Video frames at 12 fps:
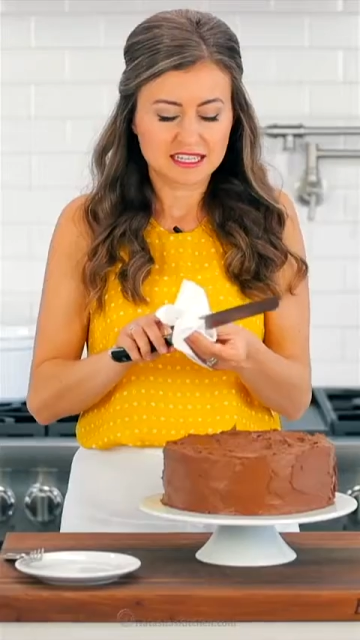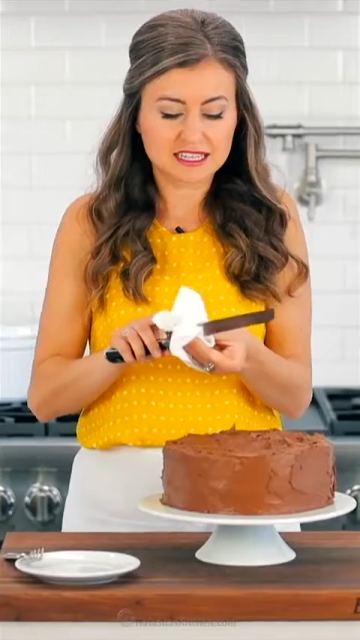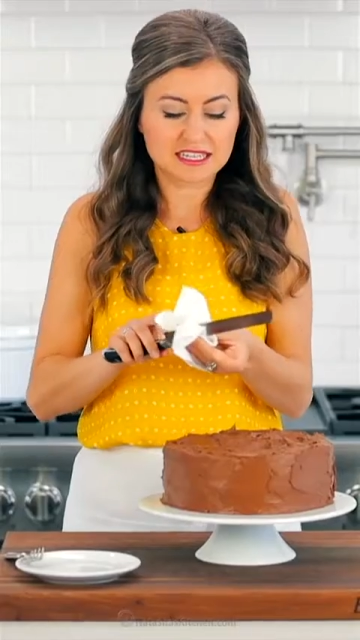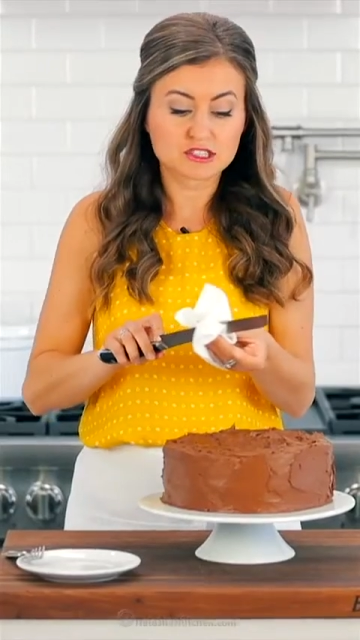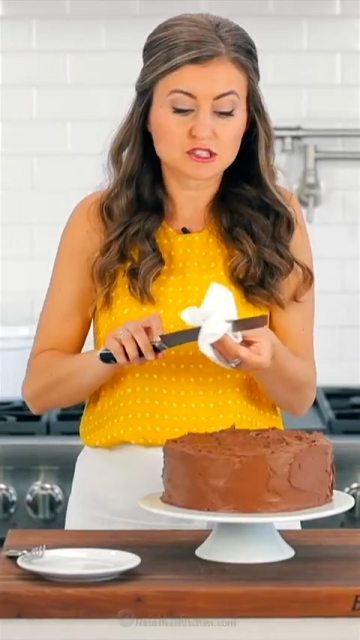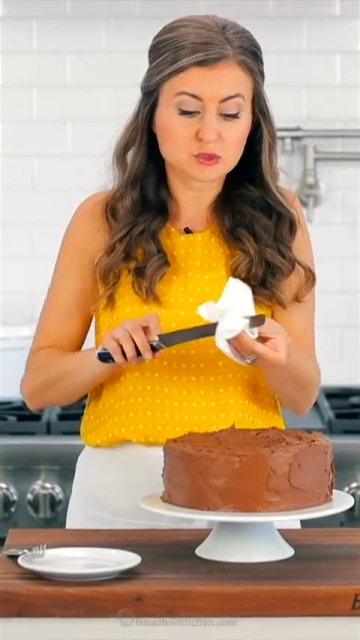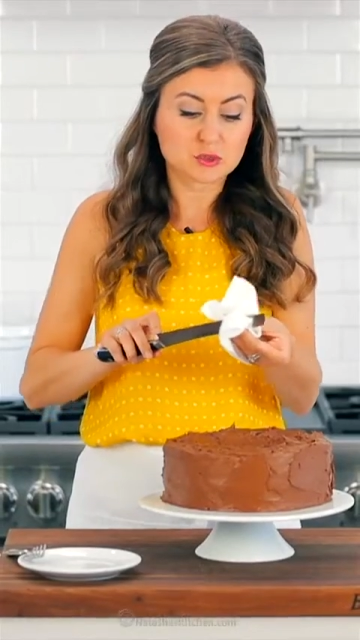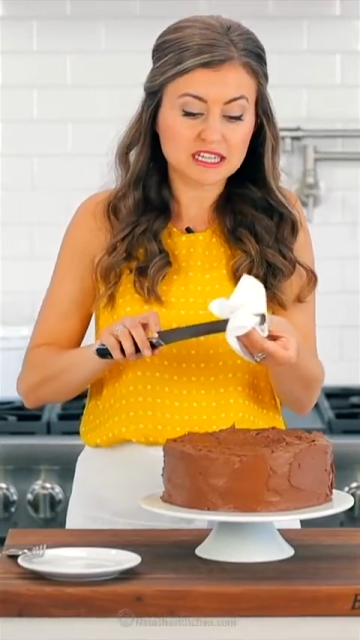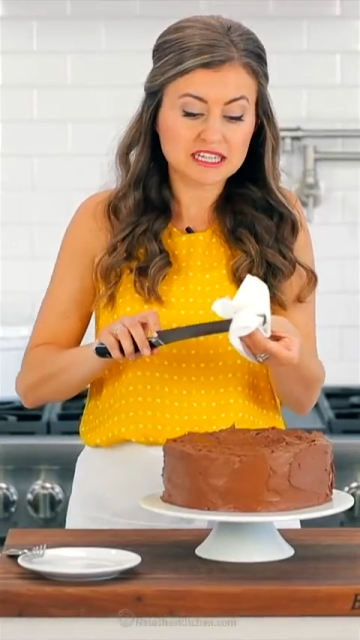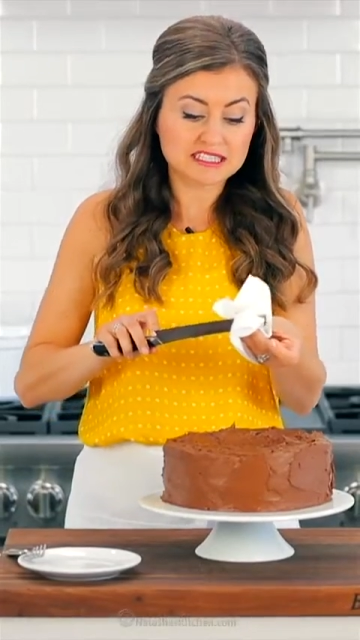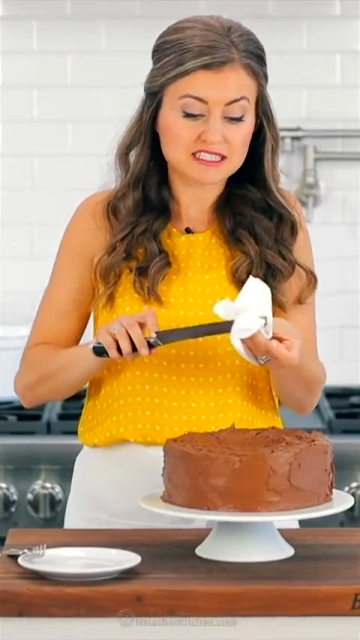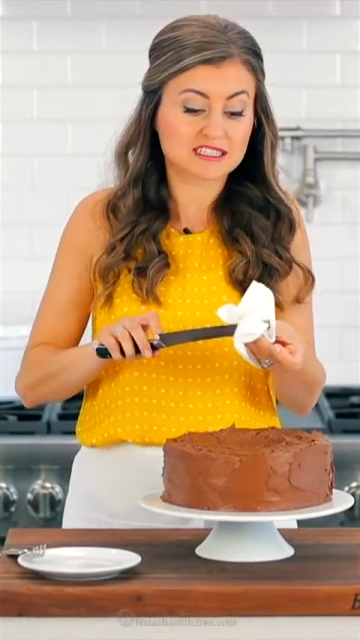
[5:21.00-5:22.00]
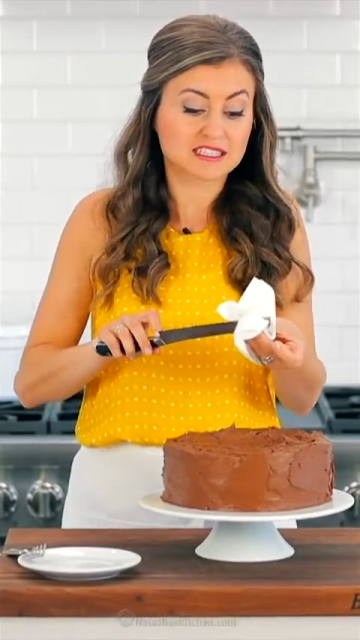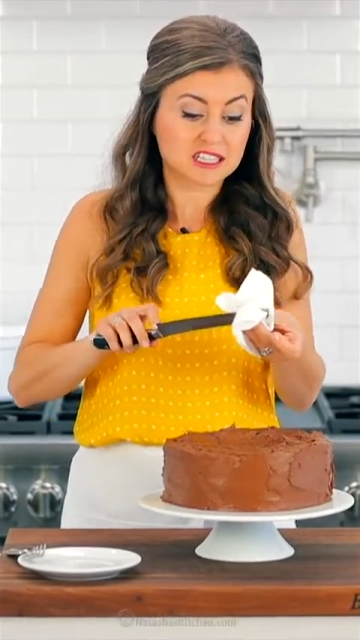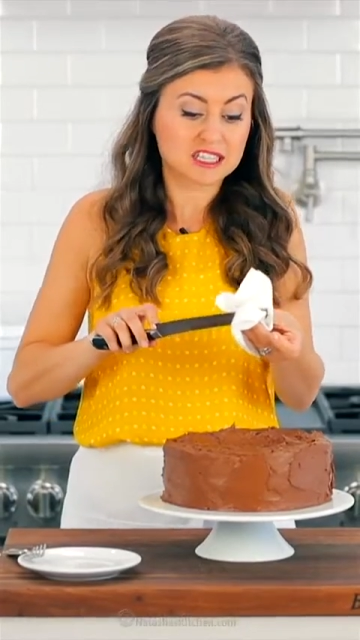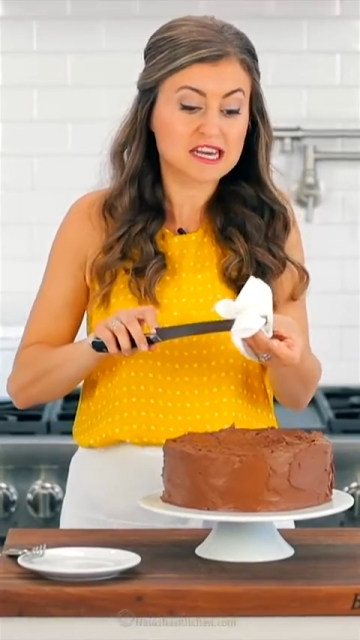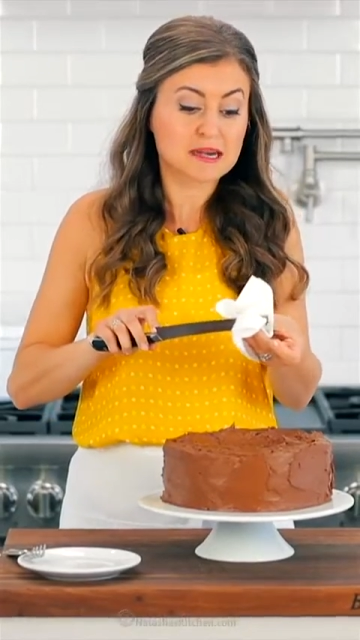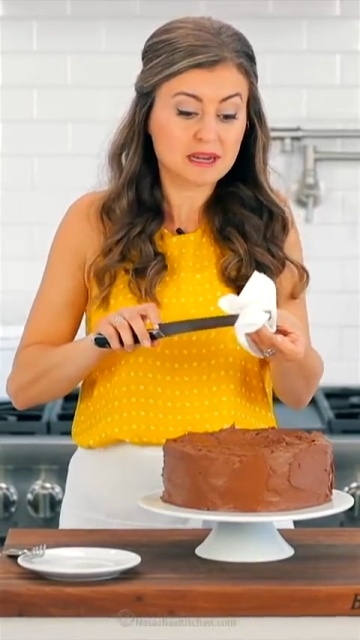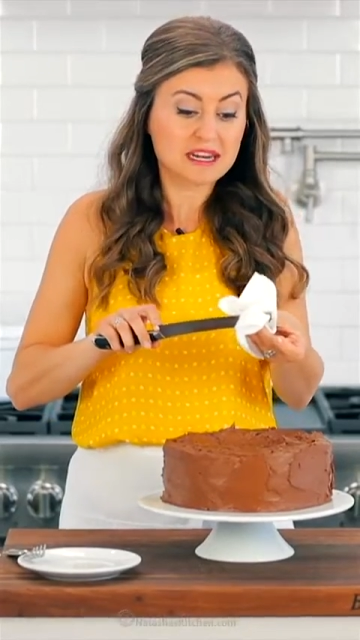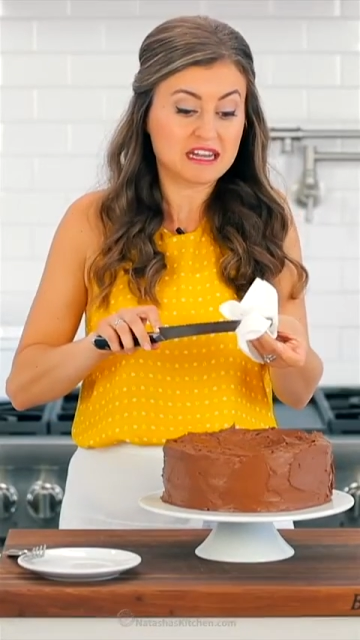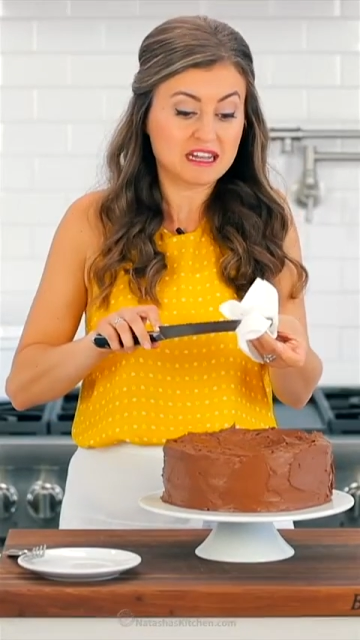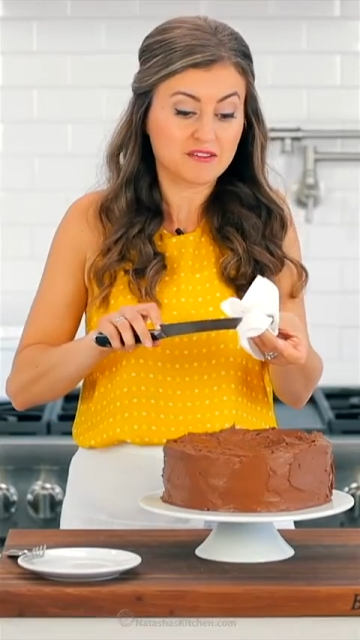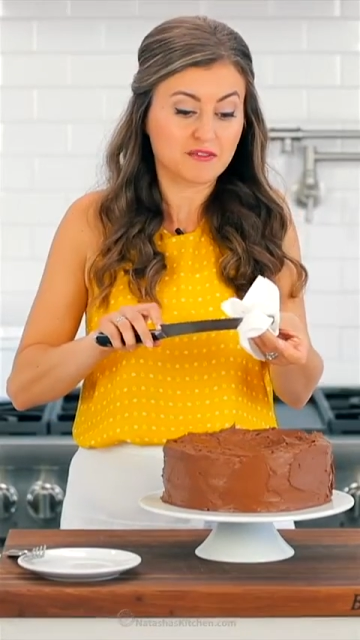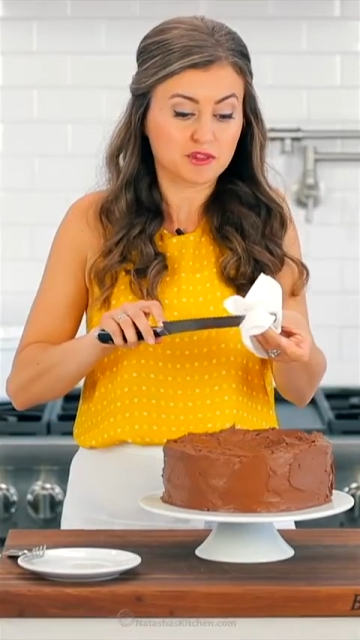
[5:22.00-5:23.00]
And I do like to clean my
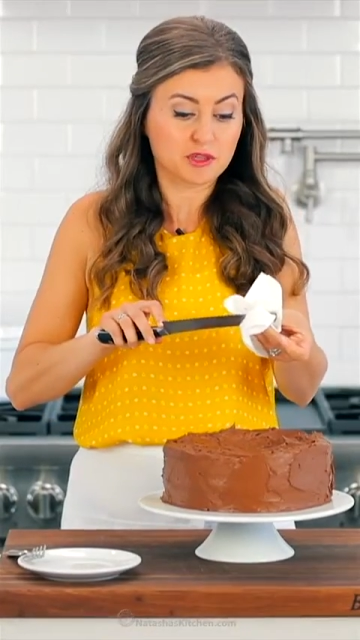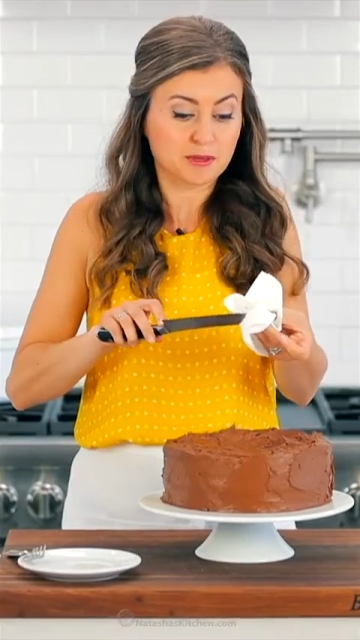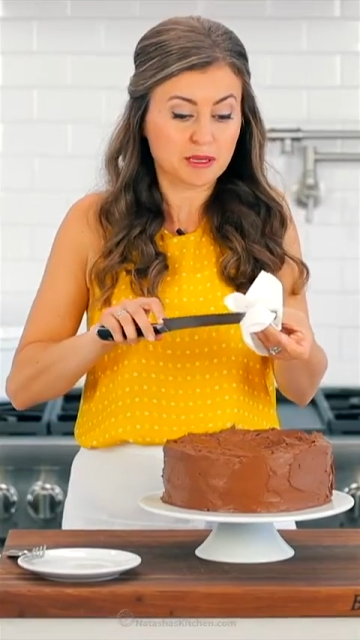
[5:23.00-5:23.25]
knife with a